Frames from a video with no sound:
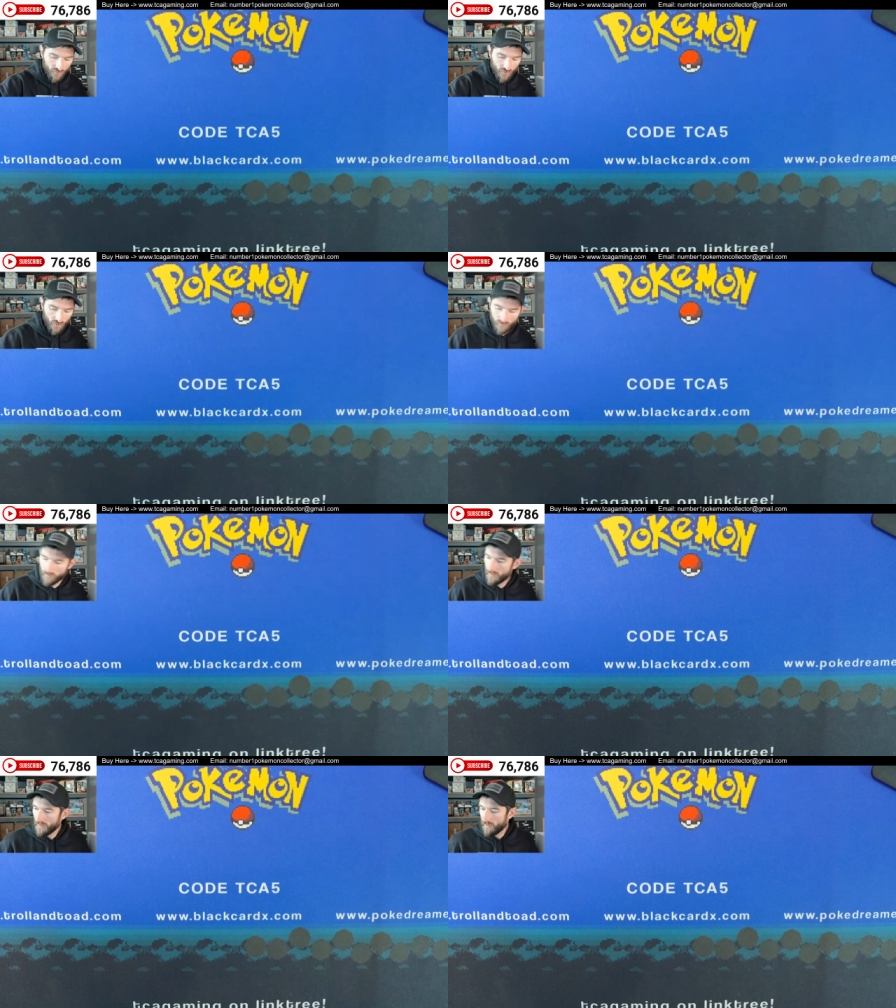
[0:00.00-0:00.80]
So...
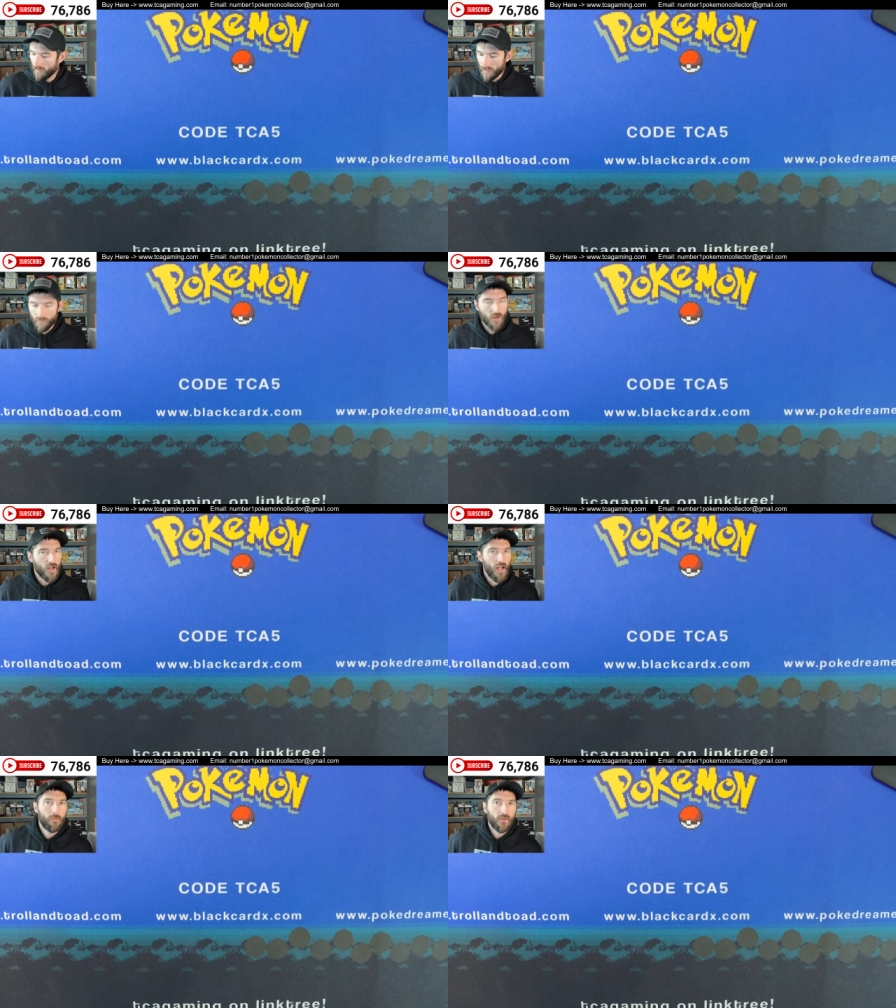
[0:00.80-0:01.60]
I'm
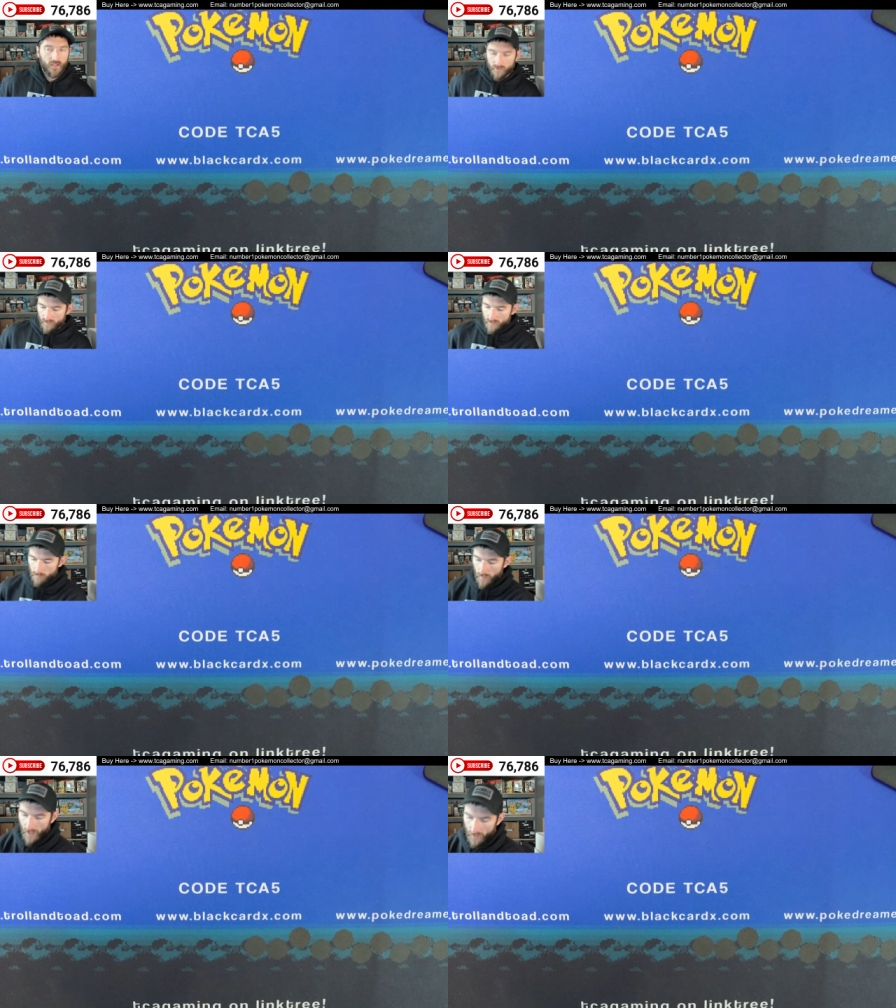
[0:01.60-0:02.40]
very happy to get these
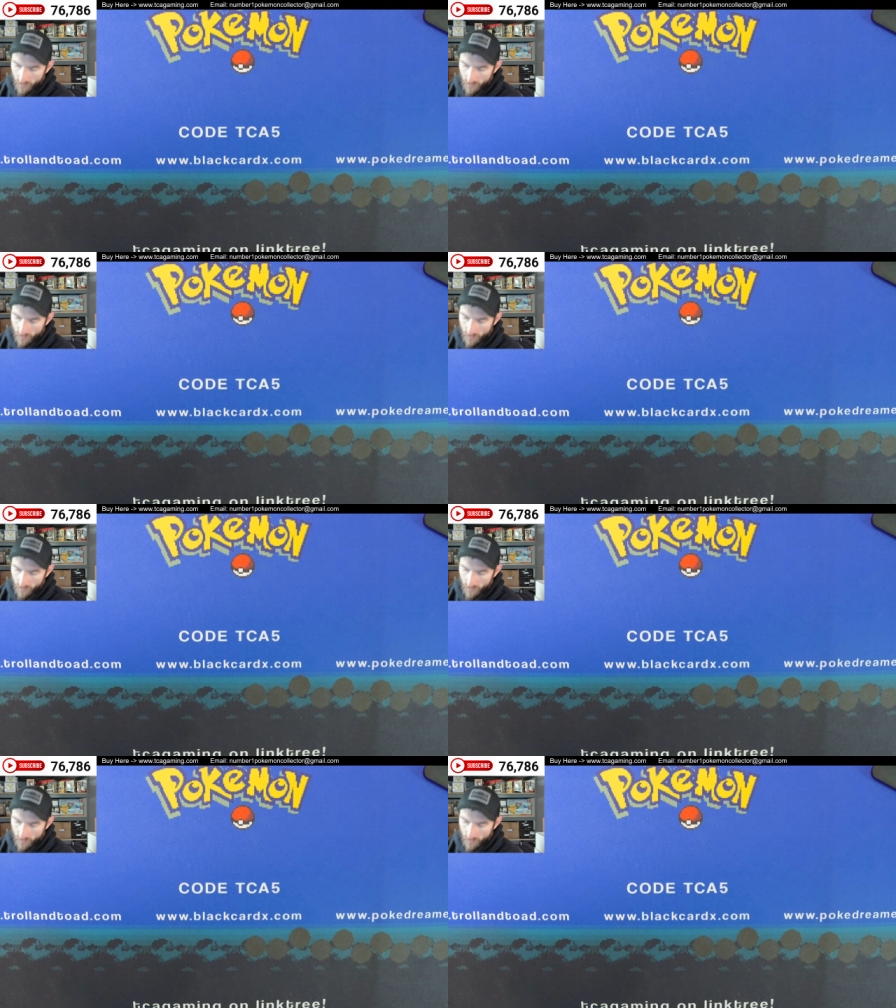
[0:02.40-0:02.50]
back.